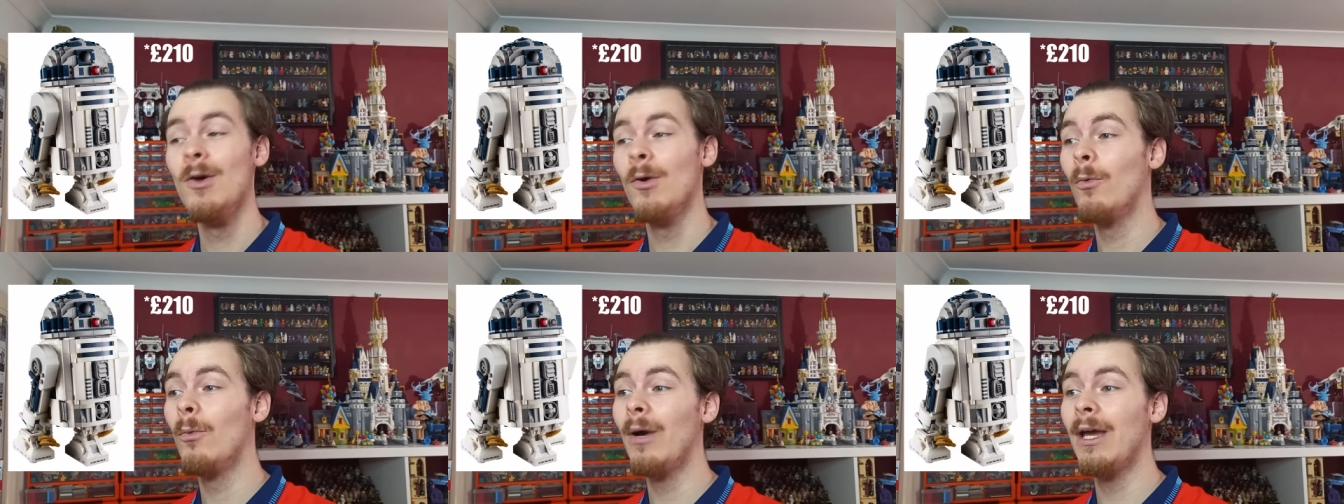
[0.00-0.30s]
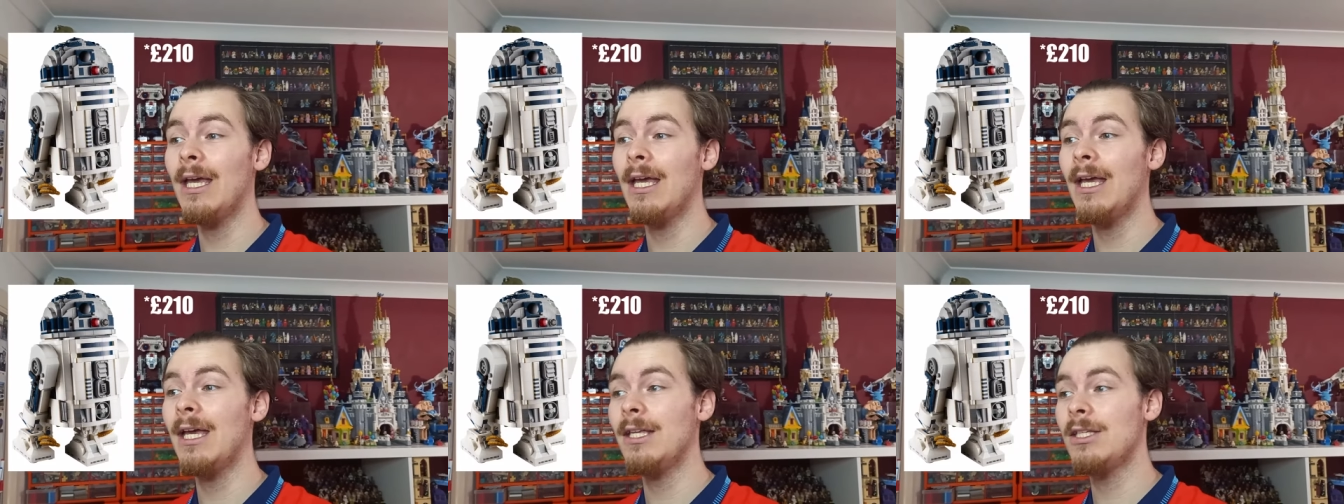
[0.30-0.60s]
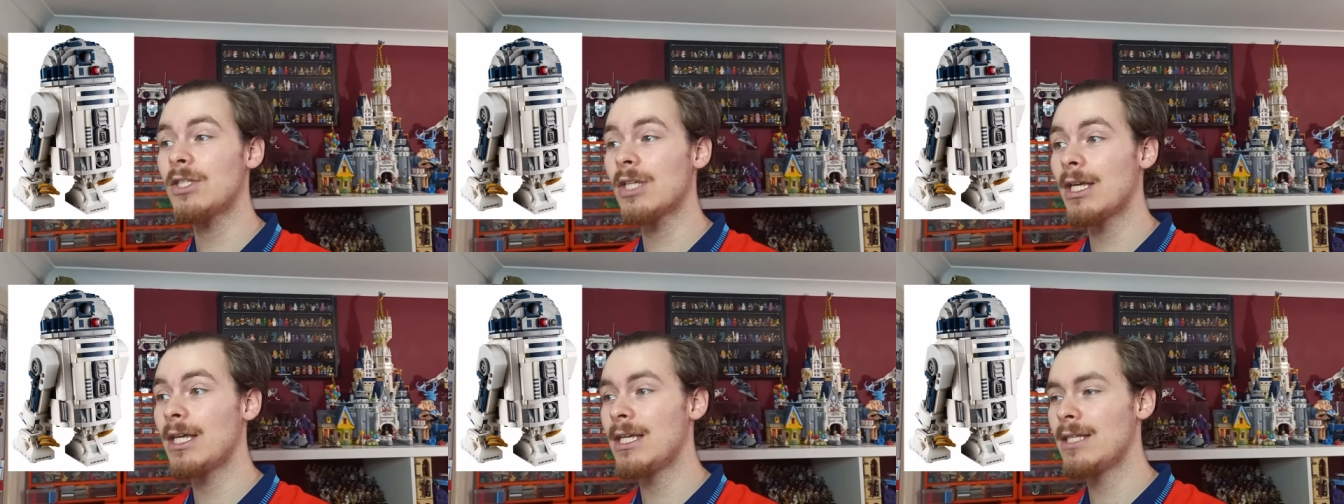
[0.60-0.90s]

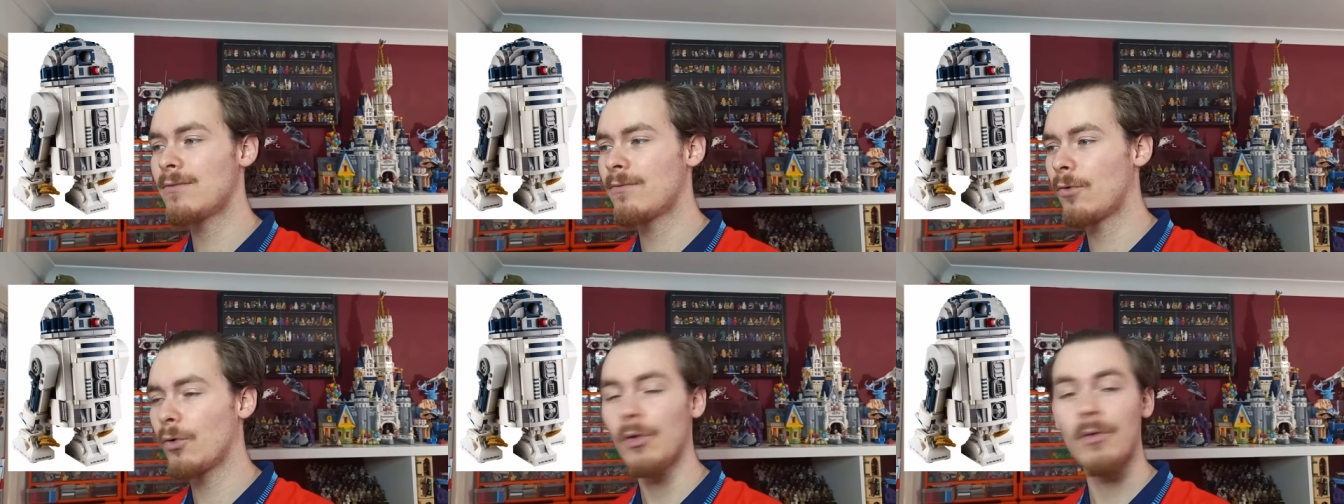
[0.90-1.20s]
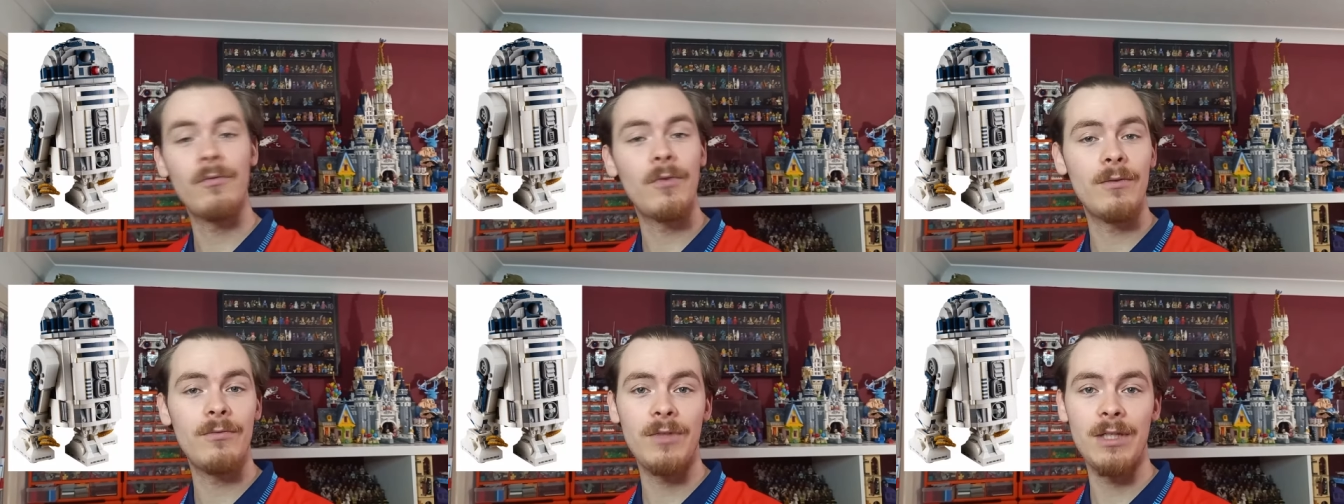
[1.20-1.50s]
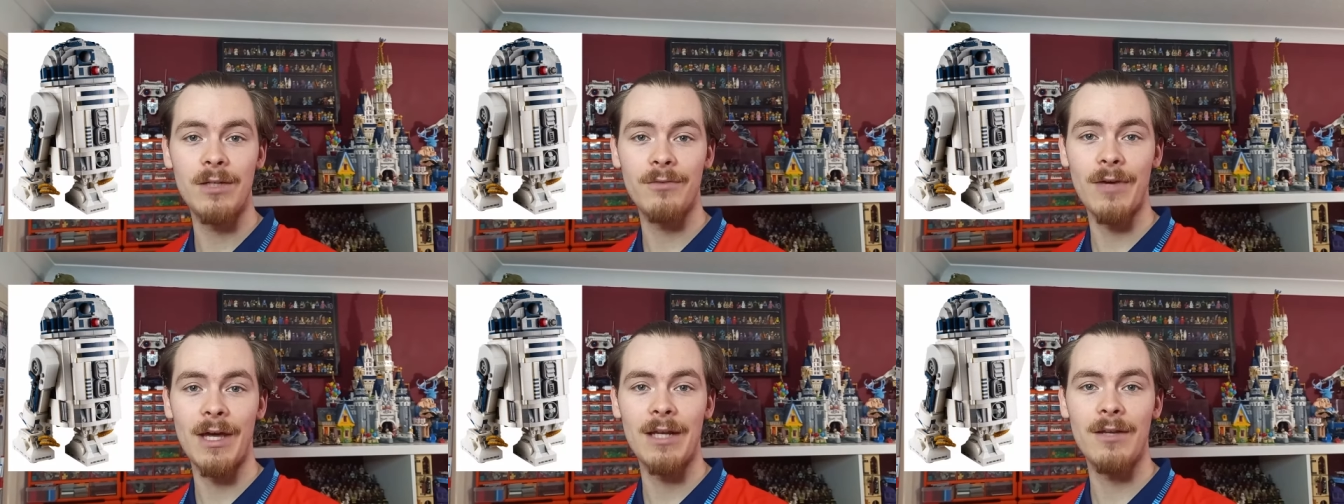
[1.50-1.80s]
which is for the
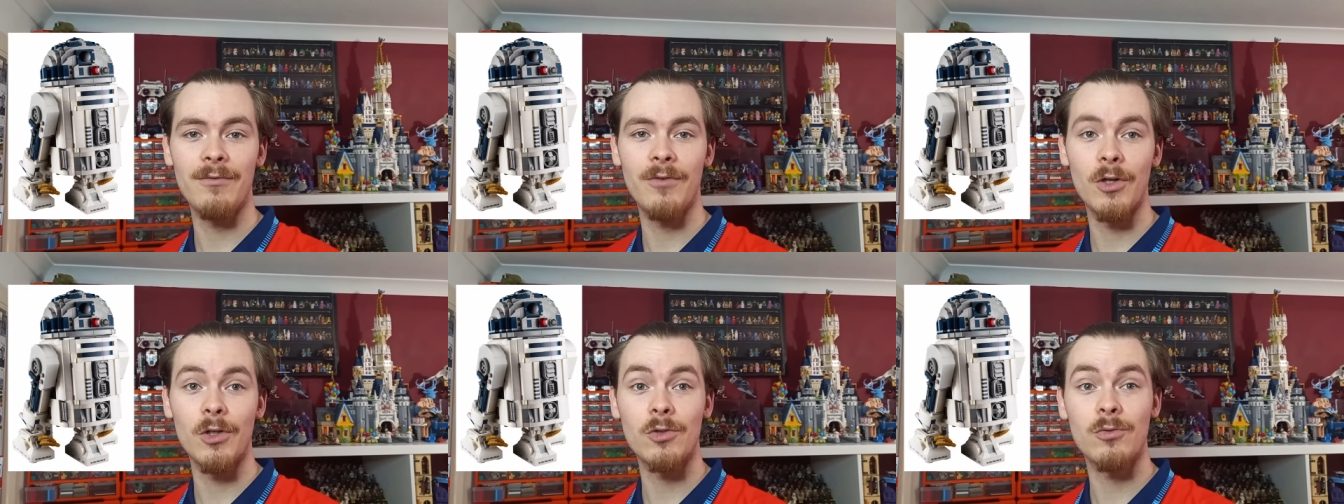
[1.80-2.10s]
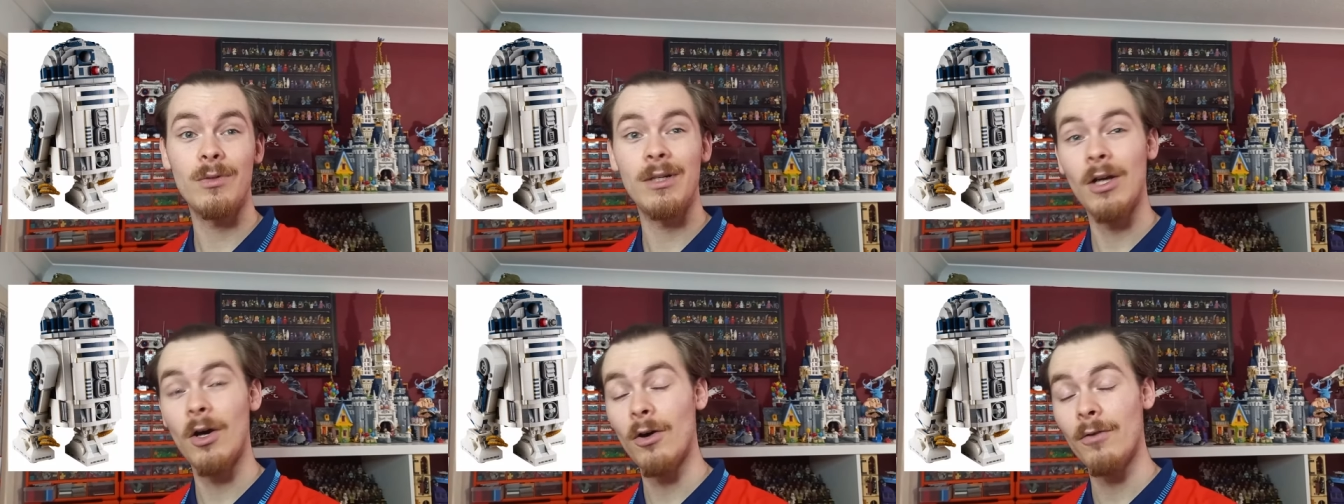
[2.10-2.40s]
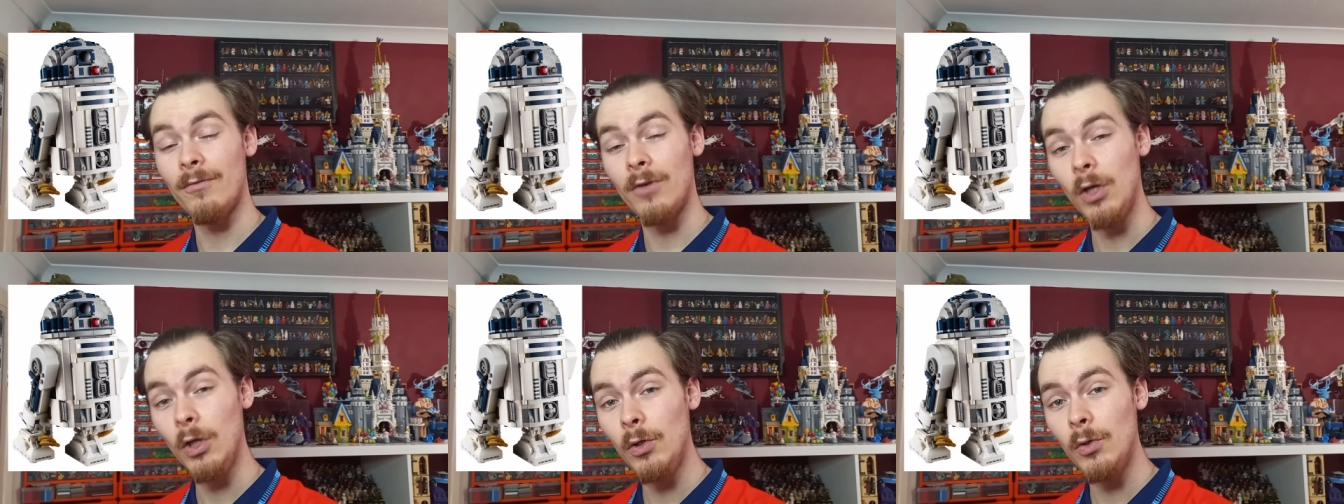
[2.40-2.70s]
50th anniversary
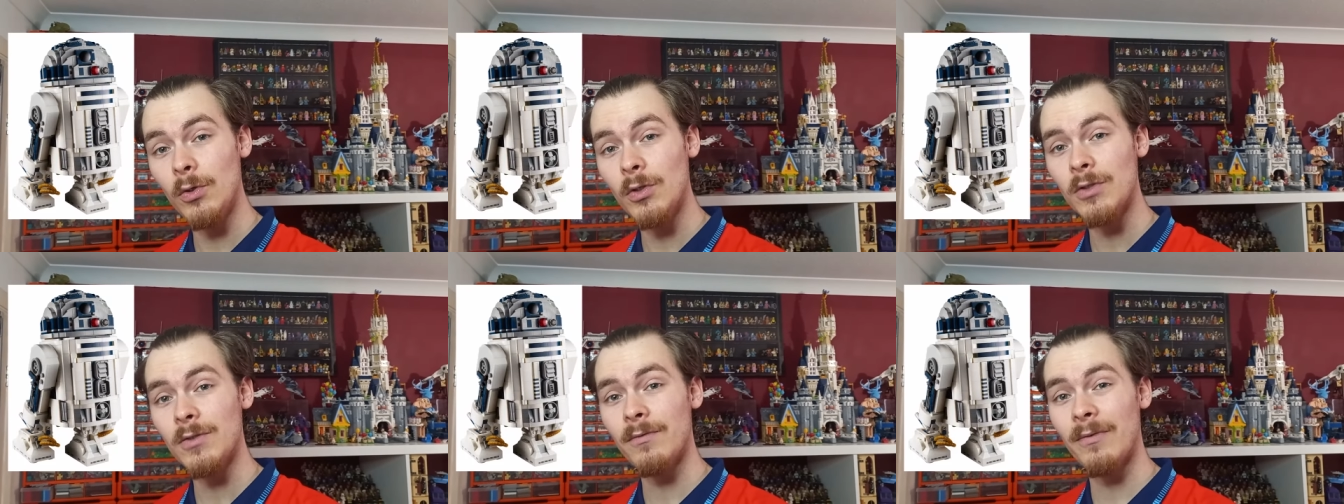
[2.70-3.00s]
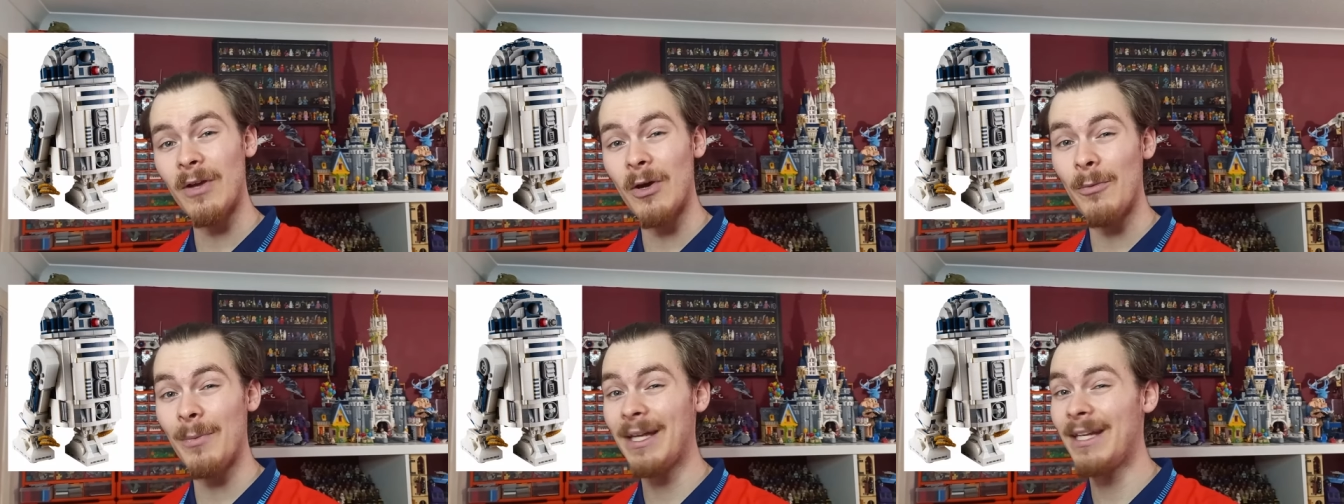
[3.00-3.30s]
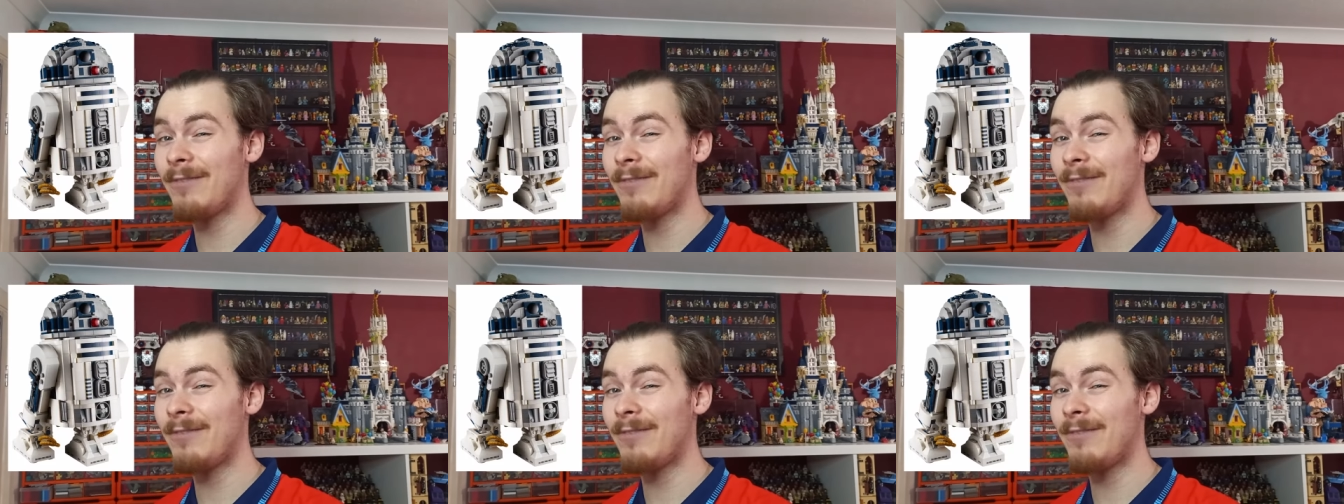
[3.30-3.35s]
of Lucasfilm.